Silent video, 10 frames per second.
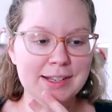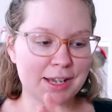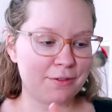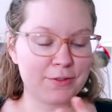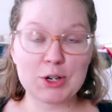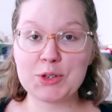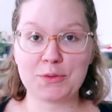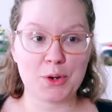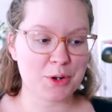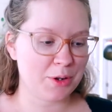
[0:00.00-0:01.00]
as like first
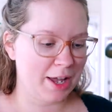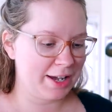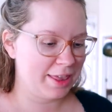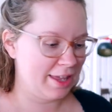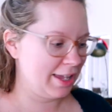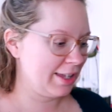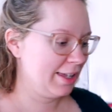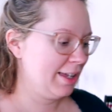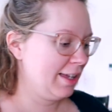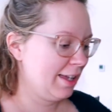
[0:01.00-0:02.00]
photo kind of thing.
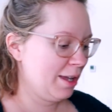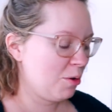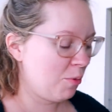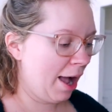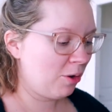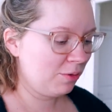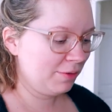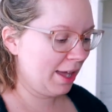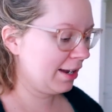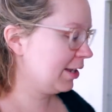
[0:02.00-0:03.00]
Wow,
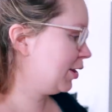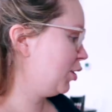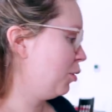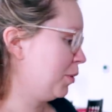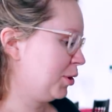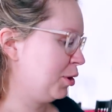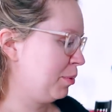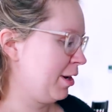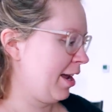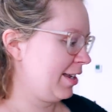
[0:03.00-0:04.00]
that is super,
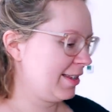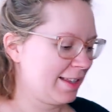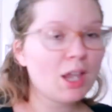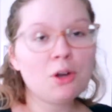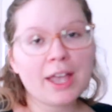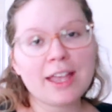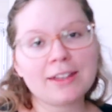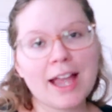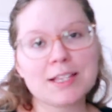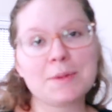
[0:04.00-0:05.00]
super nice.
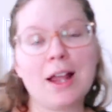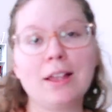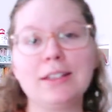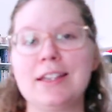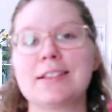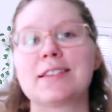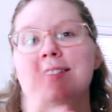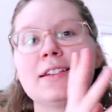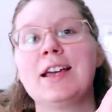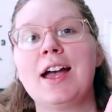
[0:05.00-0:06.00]
Okay, last but not
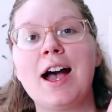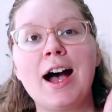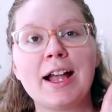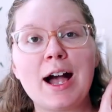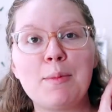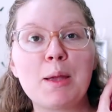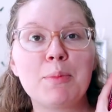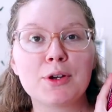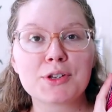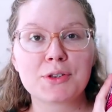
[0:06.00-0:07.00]
least, I got my
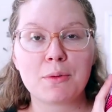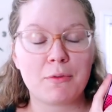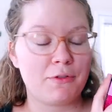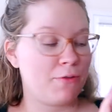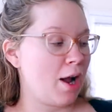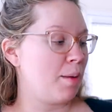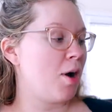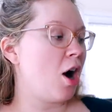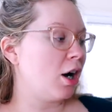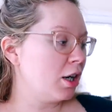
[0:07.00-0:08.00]
books from
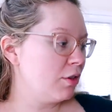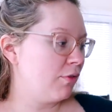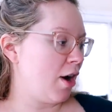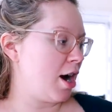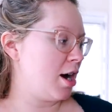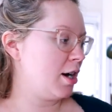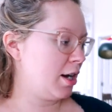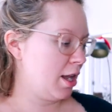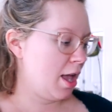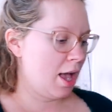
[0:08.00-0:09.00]

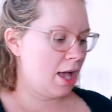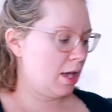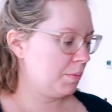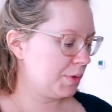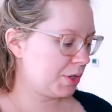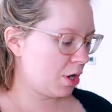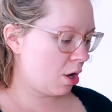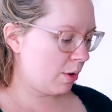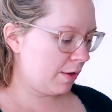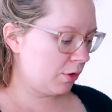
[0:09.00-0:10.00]
Aardvark. Um,
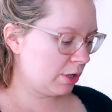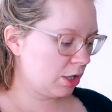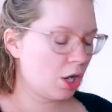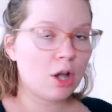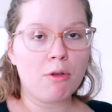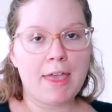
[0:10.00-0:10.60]
so if you didn't know,